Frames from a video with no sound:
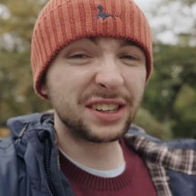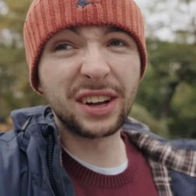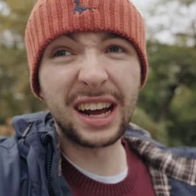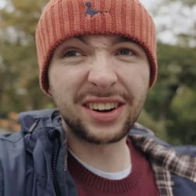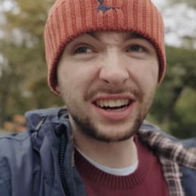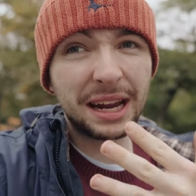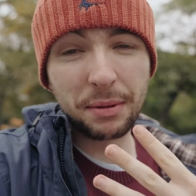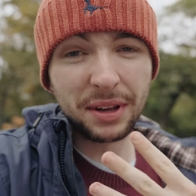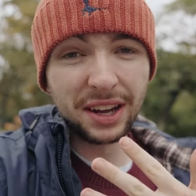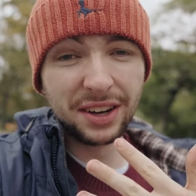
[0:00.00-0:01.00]
You've got to either climb
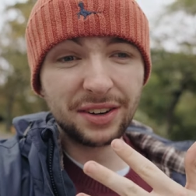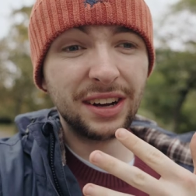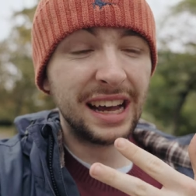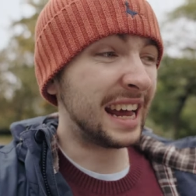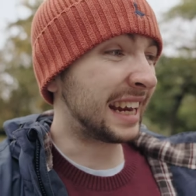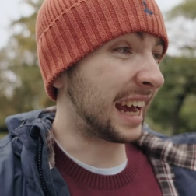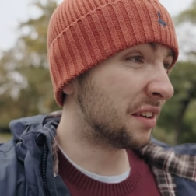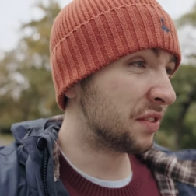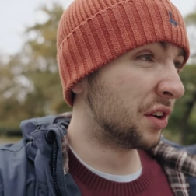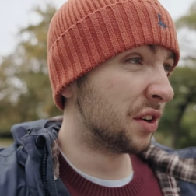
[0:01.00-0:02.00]
up the hill and get
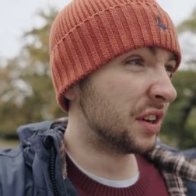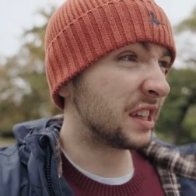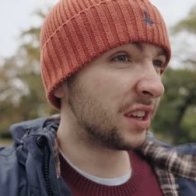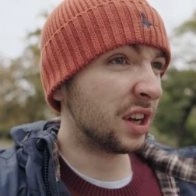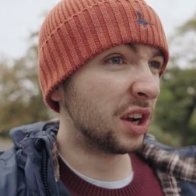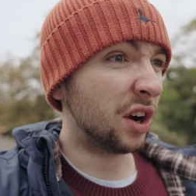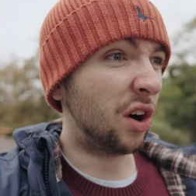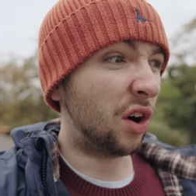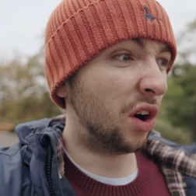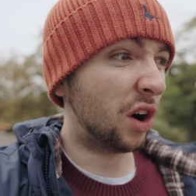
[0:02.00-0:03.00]
the views,
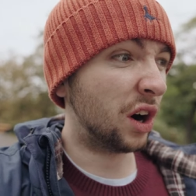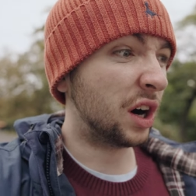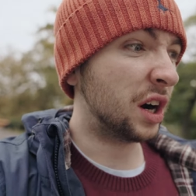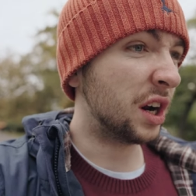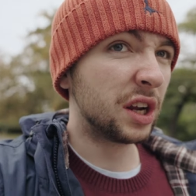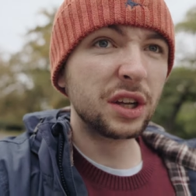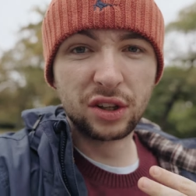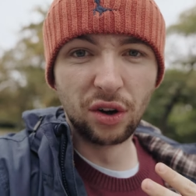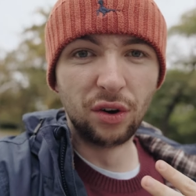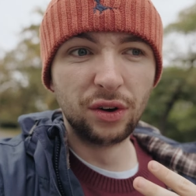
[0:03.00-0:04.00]
or you
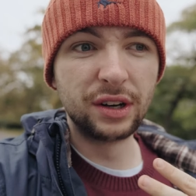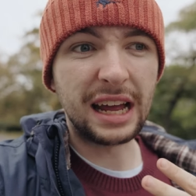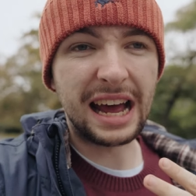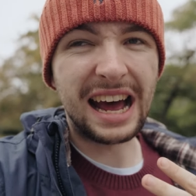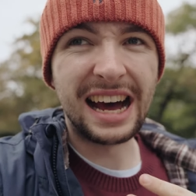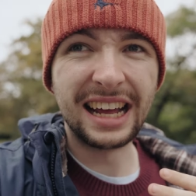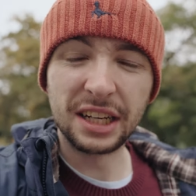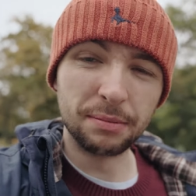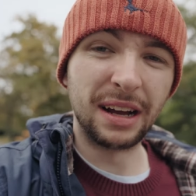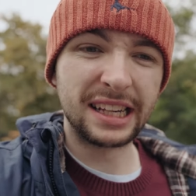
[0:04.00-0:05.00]
don't and
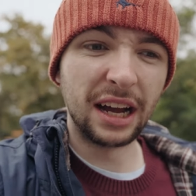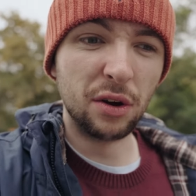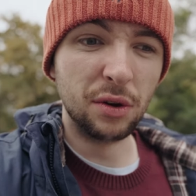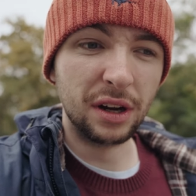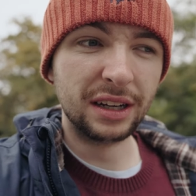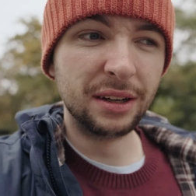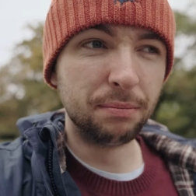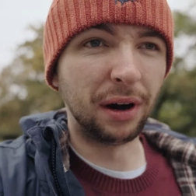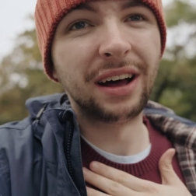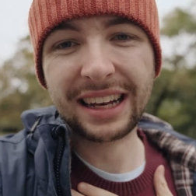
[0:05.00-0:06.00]
you miss out,
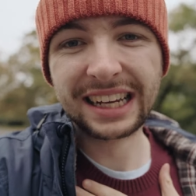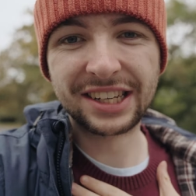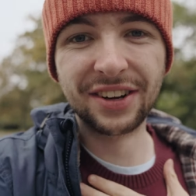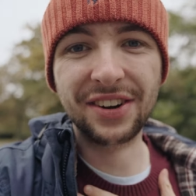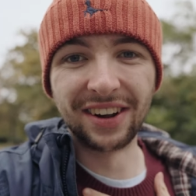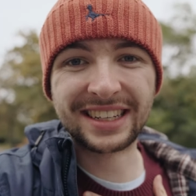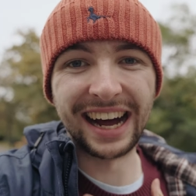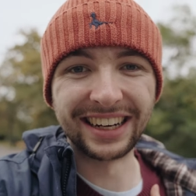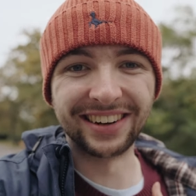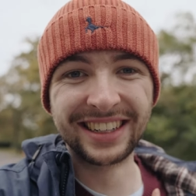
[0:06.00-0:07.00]
but at least you're not
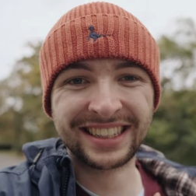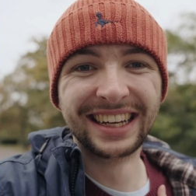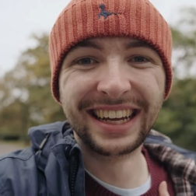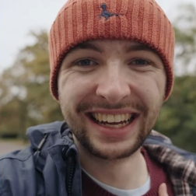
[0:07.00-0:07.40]
tired.